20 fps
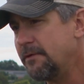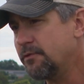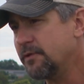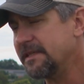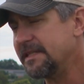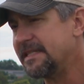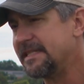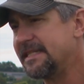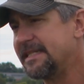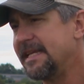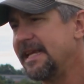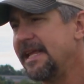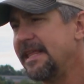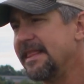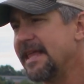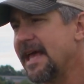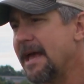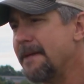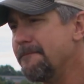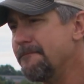would see
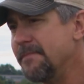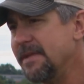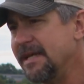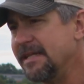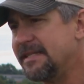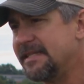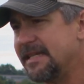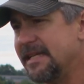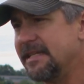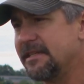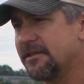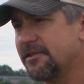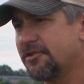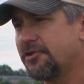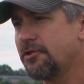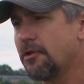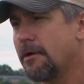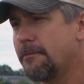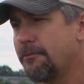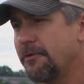that mid-season
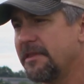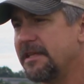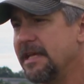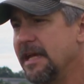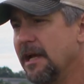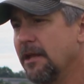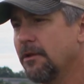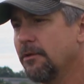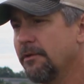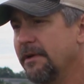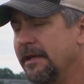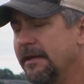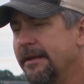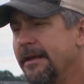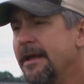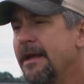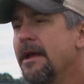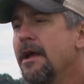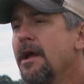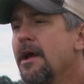show up with yellowing.
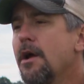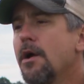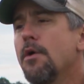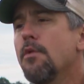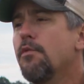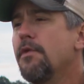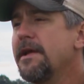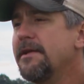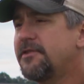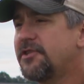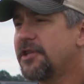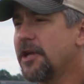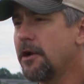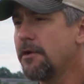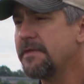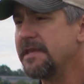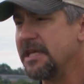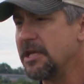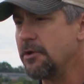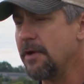We've
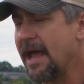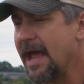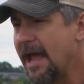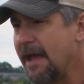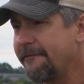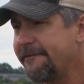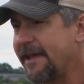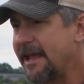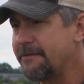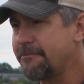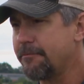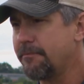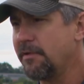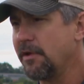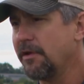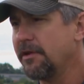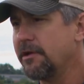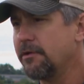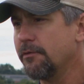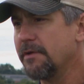shown that you have
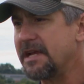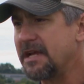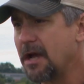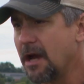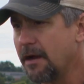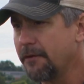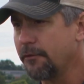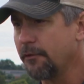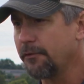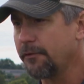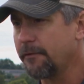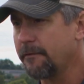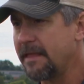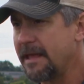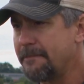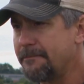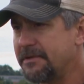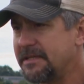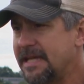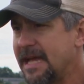capability to recover from
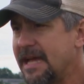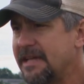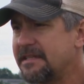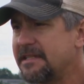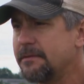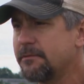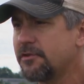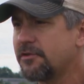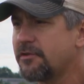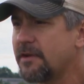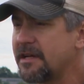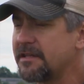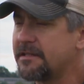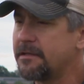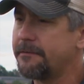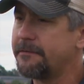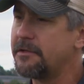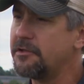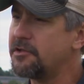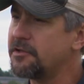that potassium stress
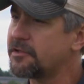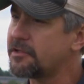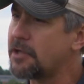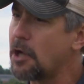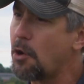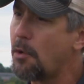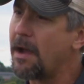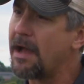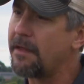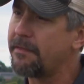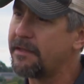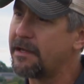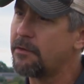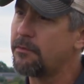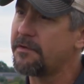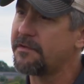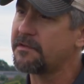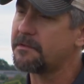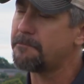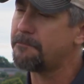if you just go out there
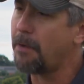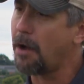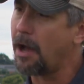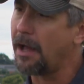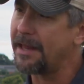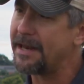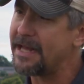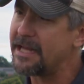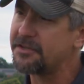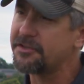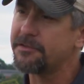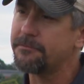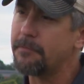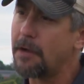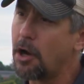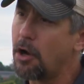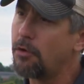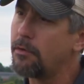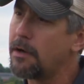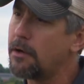with some potash, some
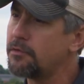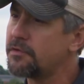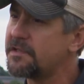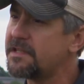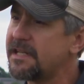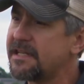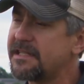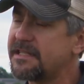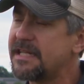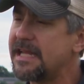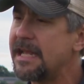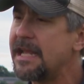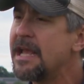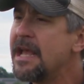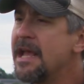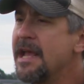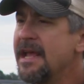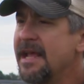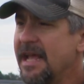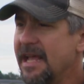OO60,
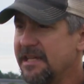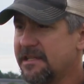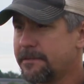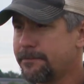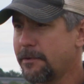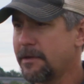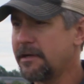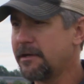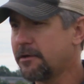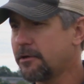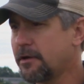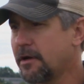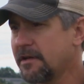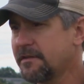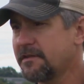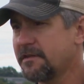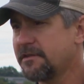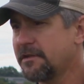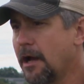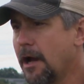and spread it
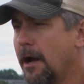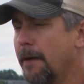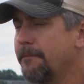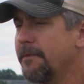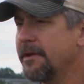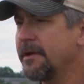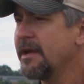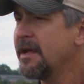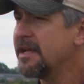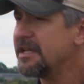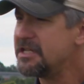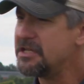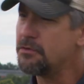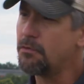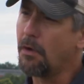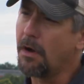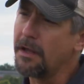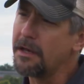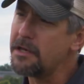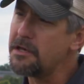across the top. But you
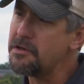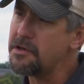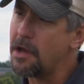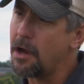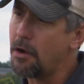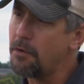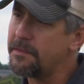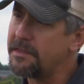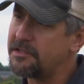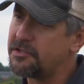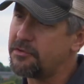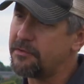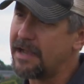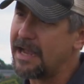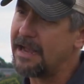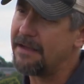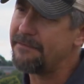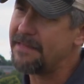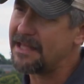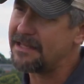want to know that you
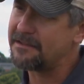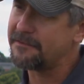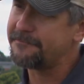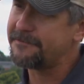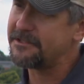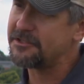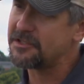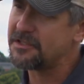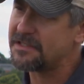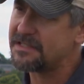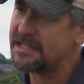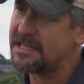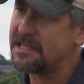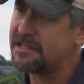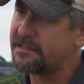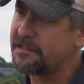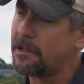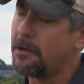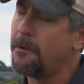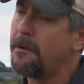have that deficiency,
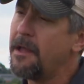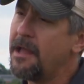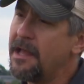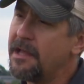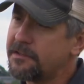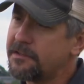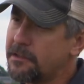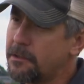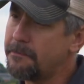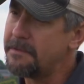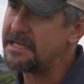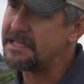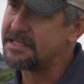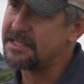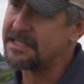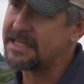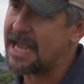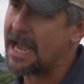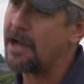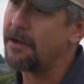so be
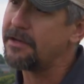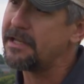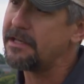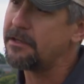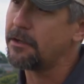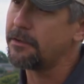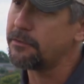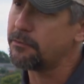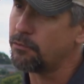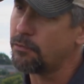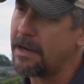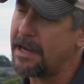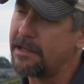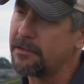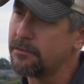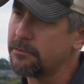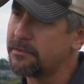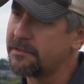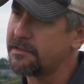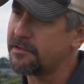scouting on the
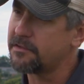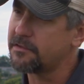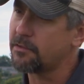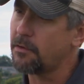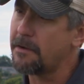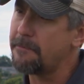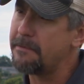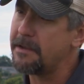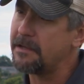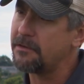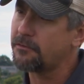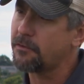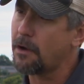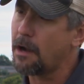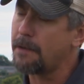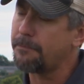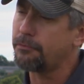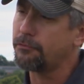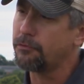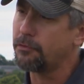regular with the soybean
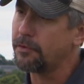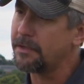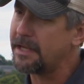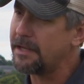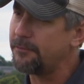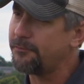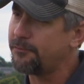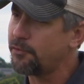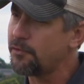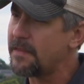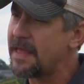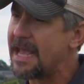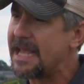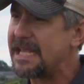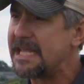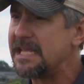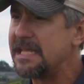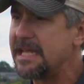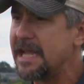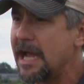crop, looking for that
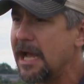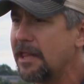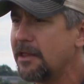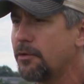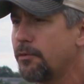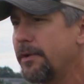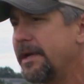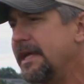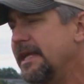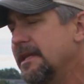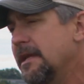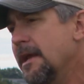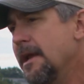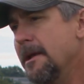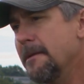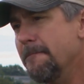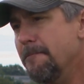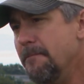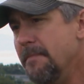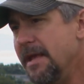yellowing
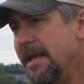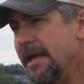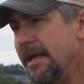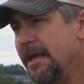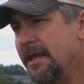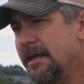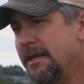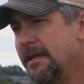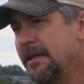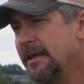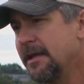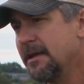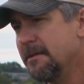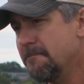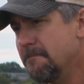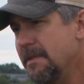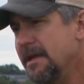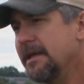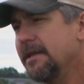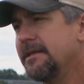
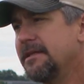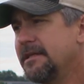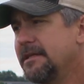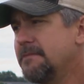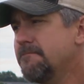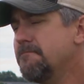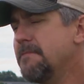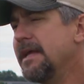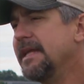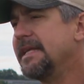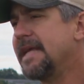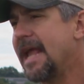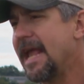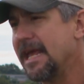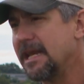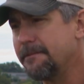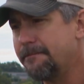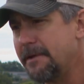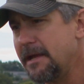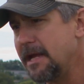
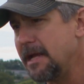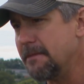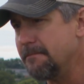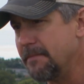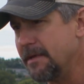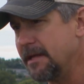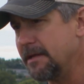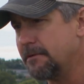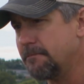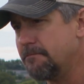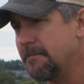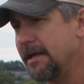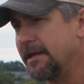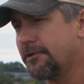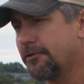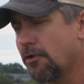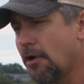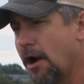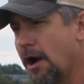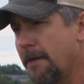mid-canopy,
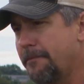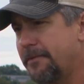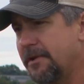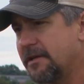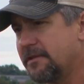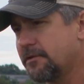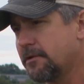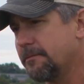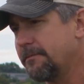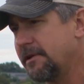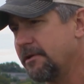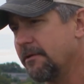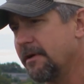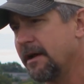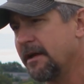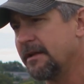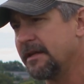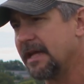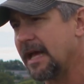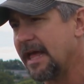mid-crop, and it's going to be
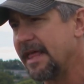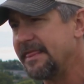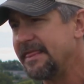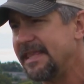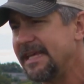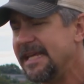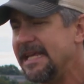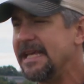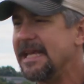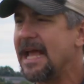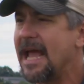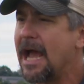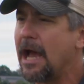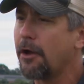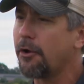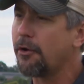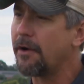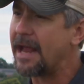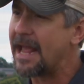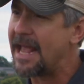around the
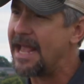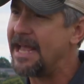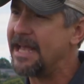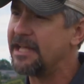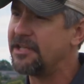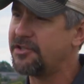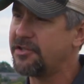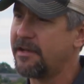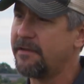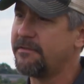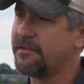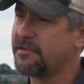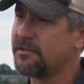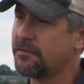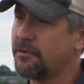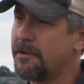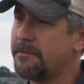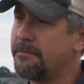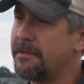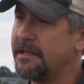outer edge of the
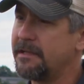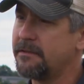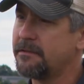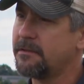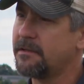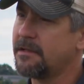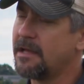soybean